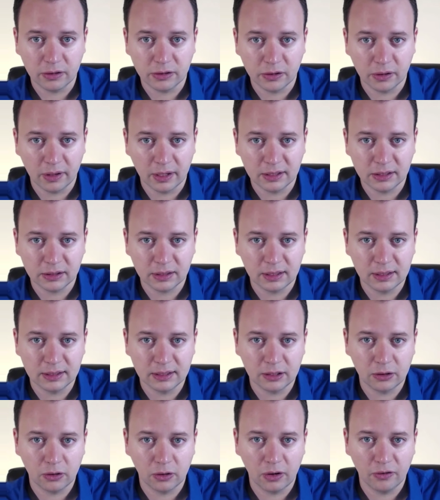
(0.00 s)
So let's
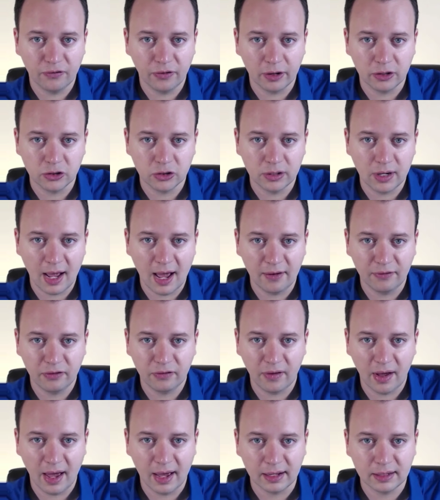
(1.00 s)
consider a function f
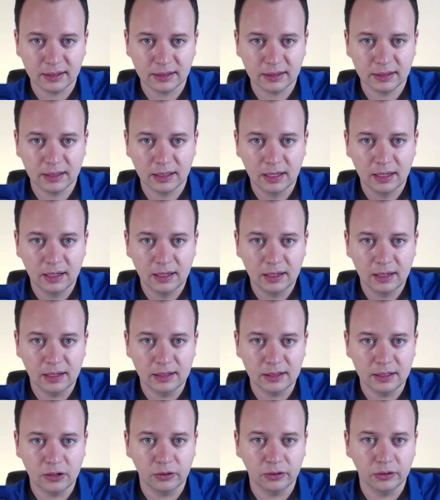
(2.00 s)
of x is
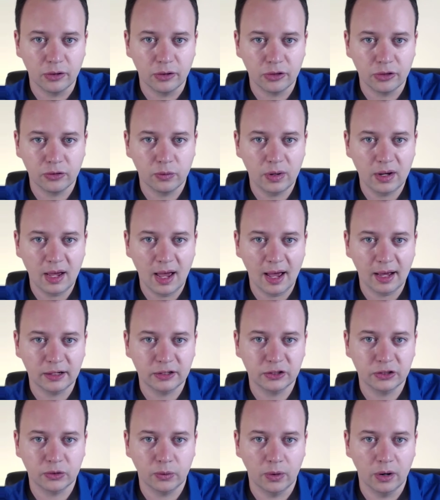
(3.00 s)
equal to 3x
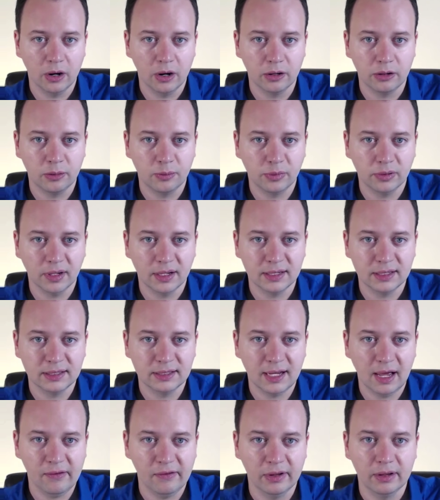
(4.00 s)
squared plus
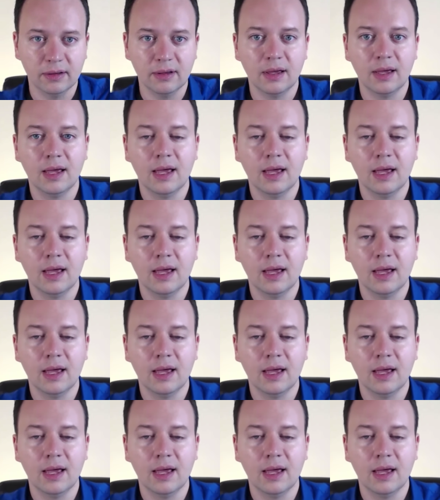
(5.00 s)
7.